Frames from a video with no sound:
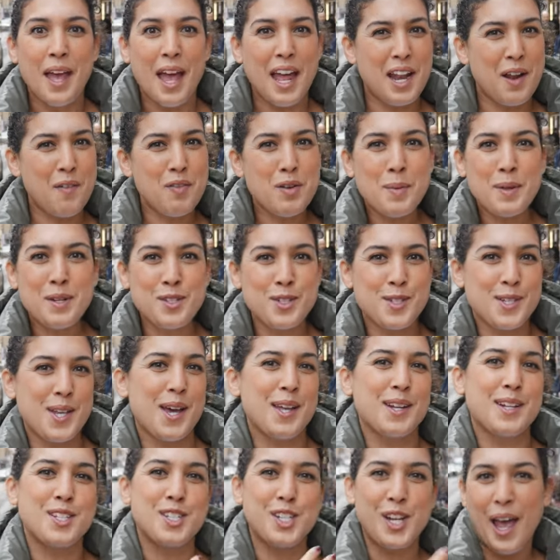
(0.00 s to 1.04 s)
And everybody's just
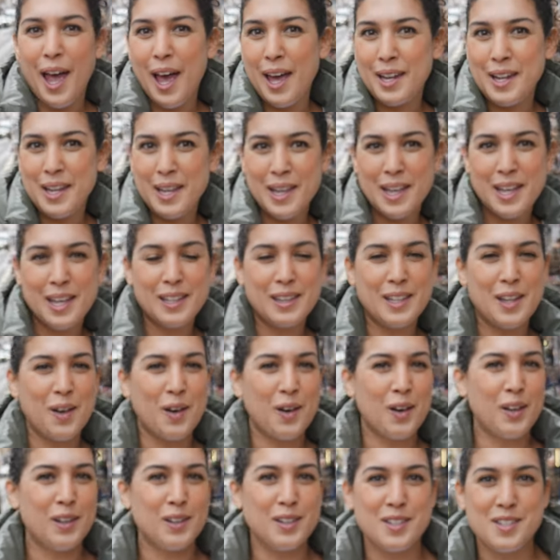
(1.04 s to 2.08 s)
kind of chatting. They
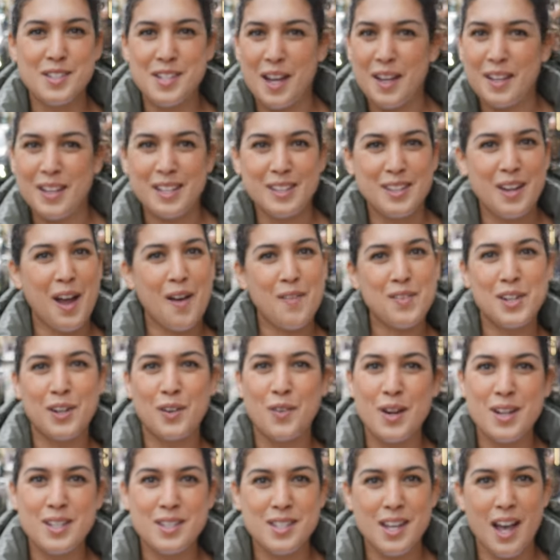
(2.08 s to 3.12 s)
all sound like they're having a
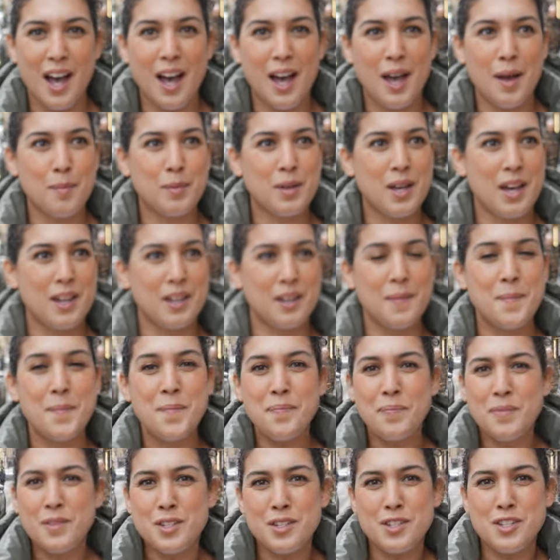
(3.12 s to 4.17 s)
great time, kind of
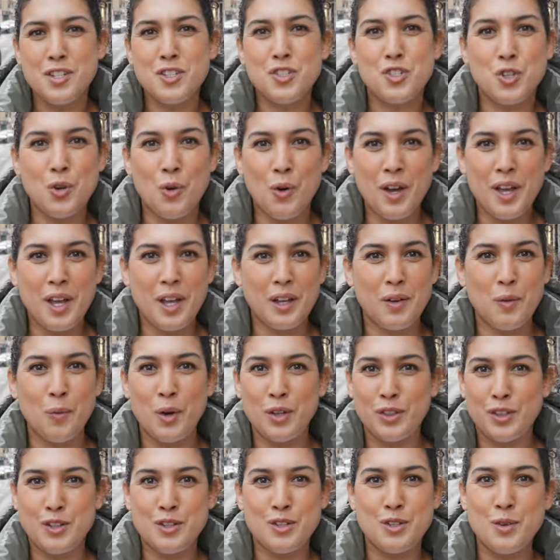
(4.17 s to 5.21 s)
just enjoying
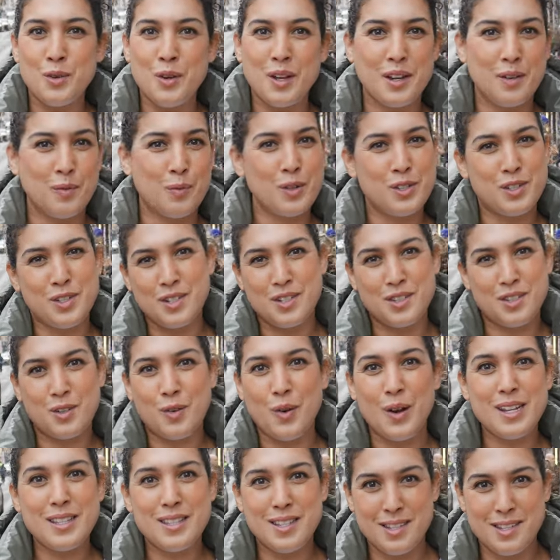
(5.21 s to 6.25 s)
what they're doing, which is
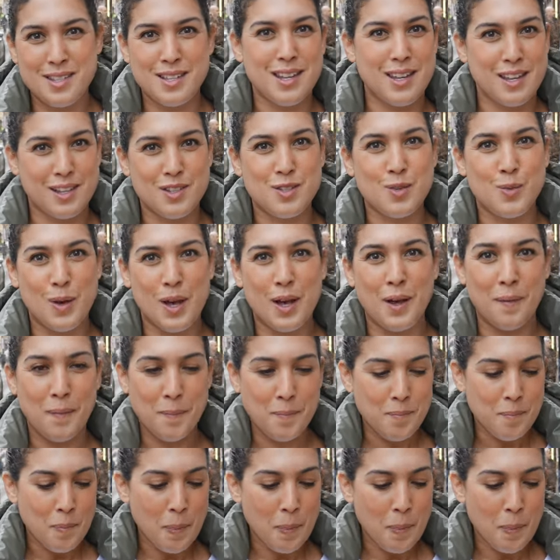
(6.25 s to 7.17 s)
great to see as well.